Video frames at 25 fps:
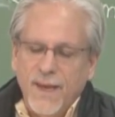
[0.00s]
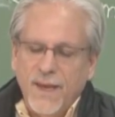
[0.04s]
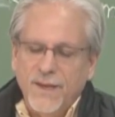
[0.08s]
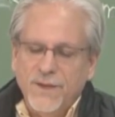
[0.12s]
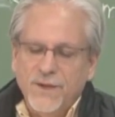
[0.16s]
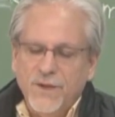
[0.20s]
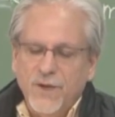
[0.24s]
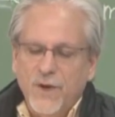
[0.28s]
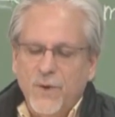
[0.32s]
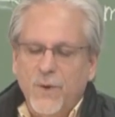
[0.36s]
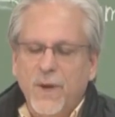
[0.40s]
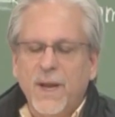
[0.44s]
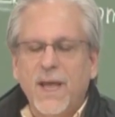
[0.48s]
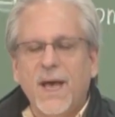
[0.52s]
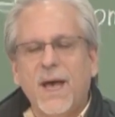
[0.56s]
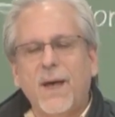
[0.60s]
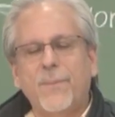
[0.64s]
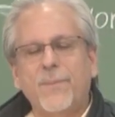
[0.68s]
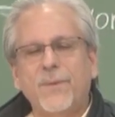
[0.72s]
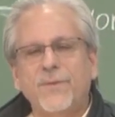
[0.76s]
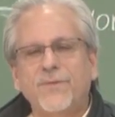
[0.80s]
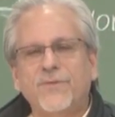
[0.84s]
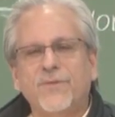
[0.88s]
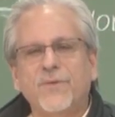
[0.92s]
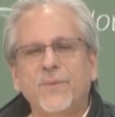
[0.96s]
And you know what
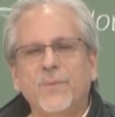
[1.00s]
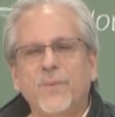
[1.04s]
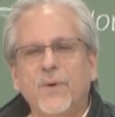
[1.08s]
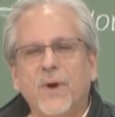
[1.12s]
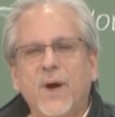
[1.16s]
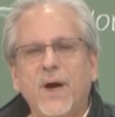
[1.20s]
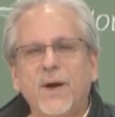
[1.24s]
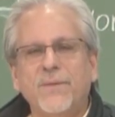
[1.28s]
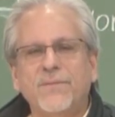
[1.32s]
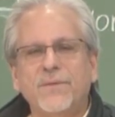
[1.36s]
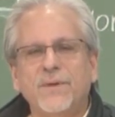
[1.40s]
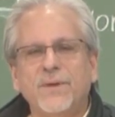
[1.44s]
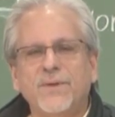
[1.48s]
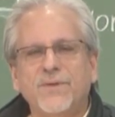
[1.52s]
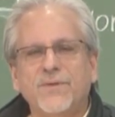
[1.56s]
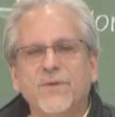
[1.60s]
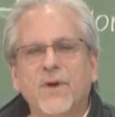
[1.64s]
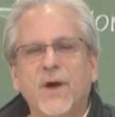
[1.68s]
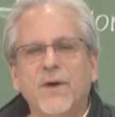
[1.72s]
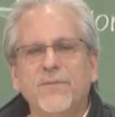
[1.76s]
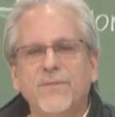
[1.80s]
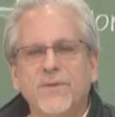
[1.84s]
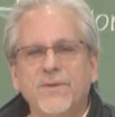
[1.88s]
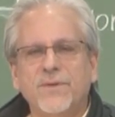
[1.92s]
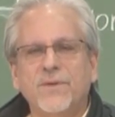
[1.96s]
happens to
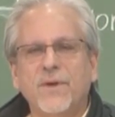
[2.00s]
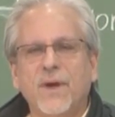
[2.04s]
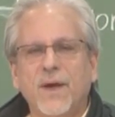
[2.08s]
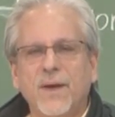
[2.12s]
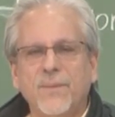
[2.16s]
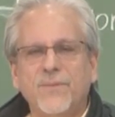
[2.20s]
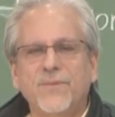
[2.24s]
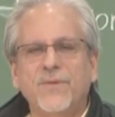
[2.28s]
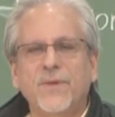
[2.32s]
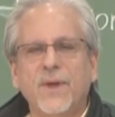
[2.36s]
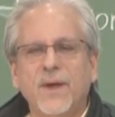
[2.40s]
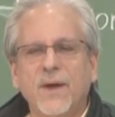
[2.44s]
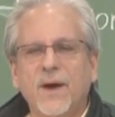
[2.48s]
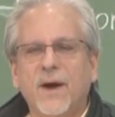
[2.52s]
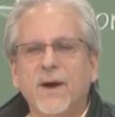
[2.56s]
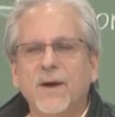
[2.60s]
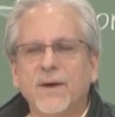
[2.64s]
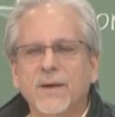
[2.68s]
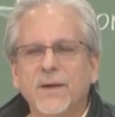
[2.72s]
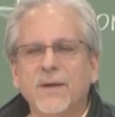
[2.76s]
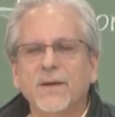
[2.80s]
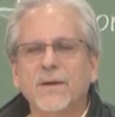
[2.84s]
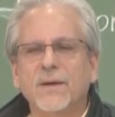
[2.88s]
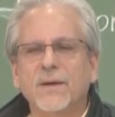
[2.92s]
prophets? Oftentimes they are